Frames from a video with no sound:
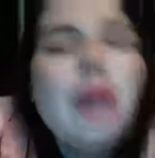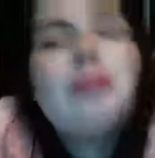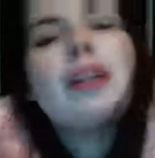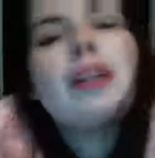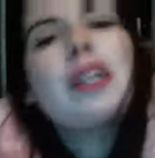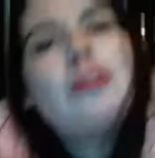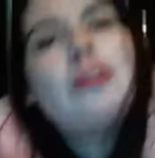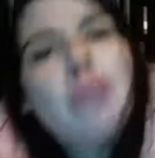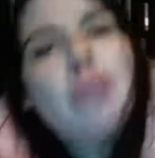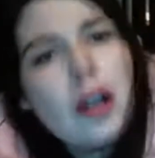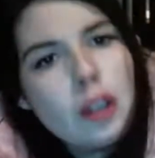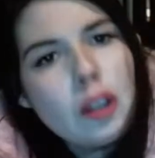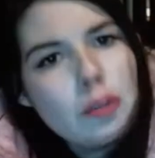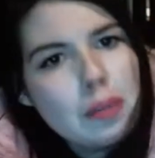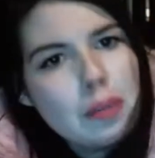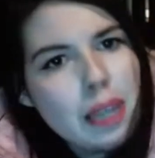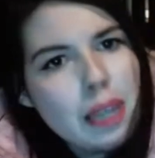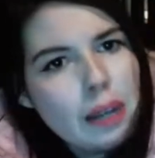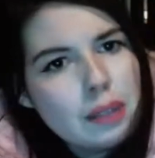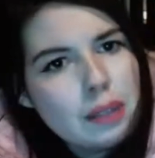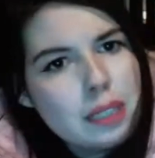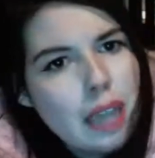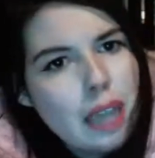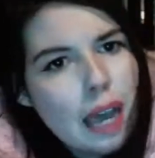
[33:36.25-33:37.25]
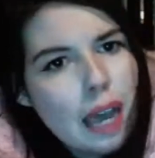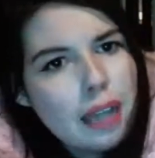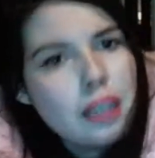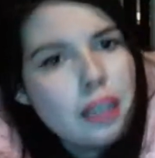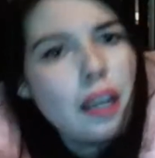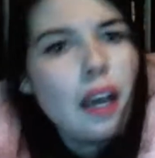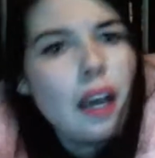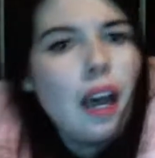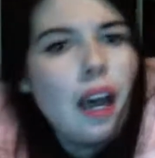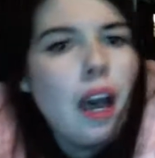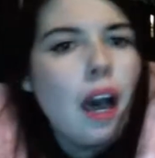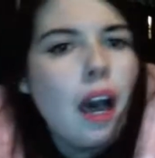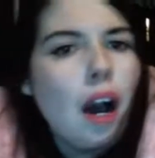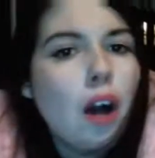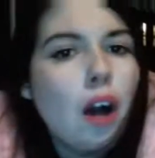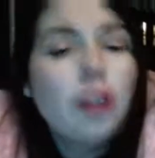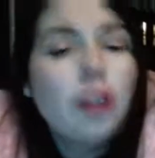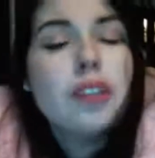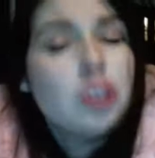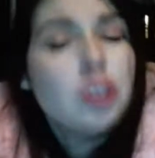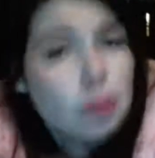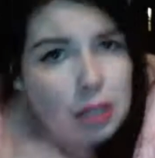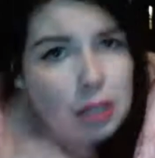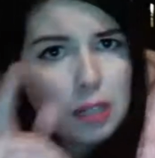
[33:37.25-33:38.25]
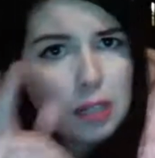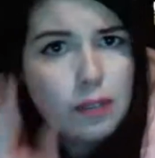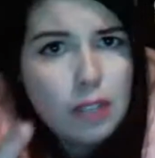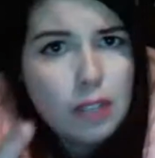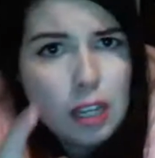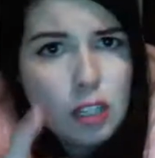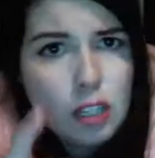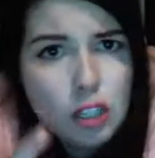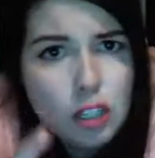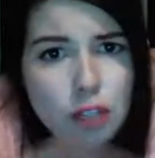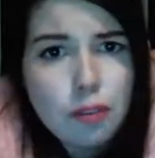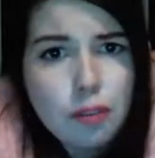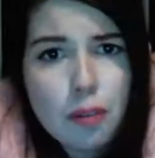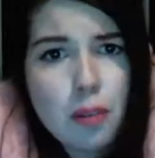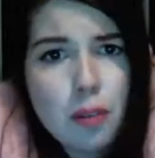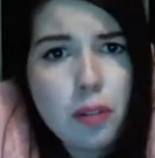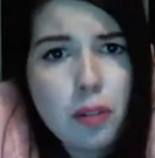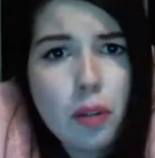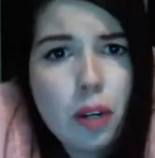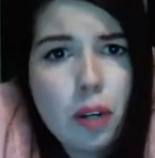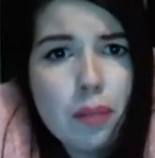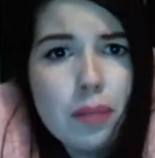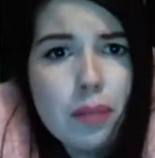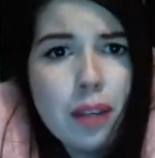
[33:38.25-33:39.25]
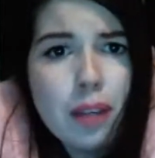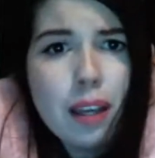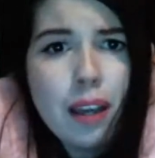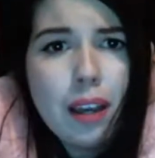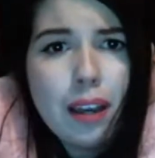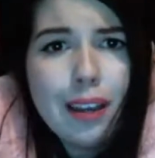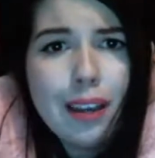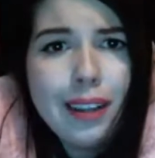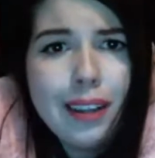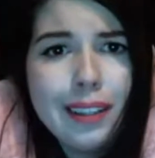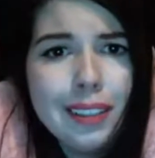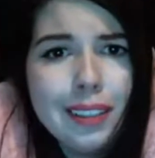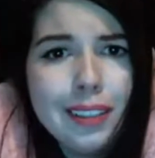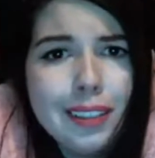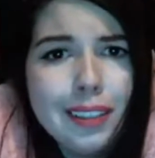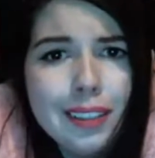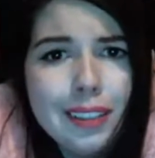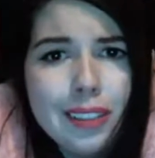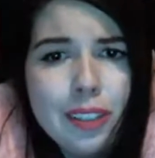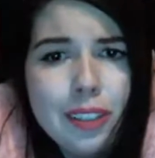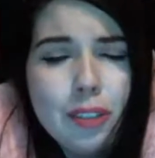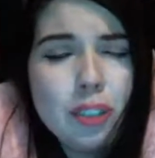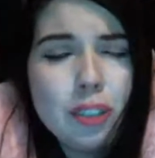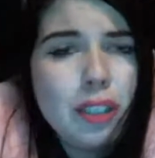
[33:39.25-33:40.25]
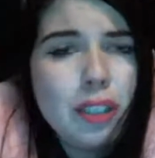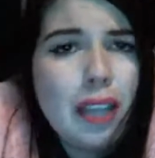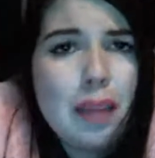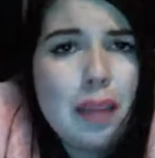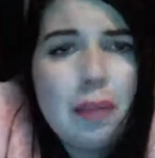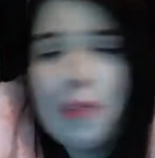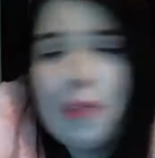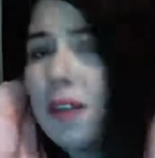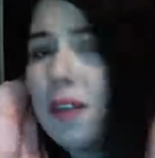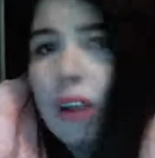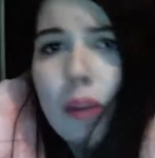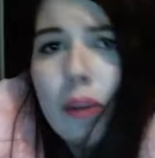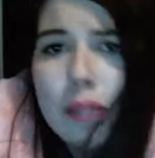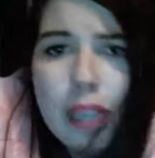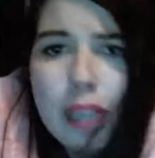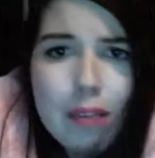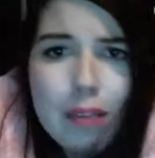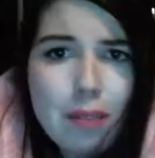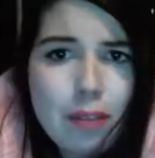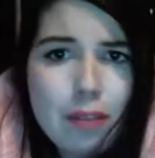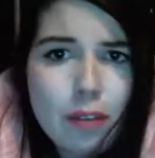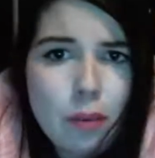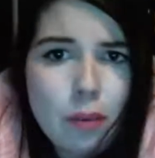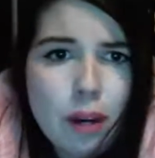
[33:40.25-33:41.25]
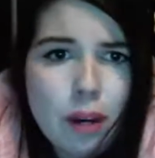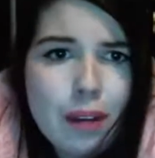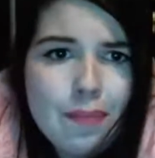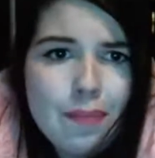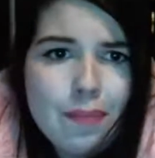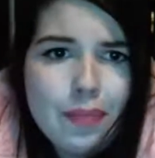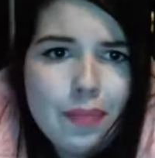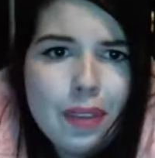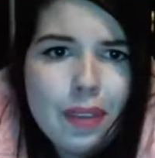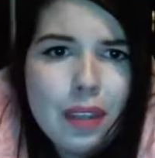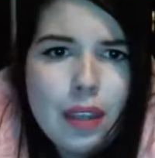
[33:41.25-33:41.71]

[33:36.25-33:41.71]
But he followed me outside, also a deviation from the norm. Usually I'd be following him everywhere.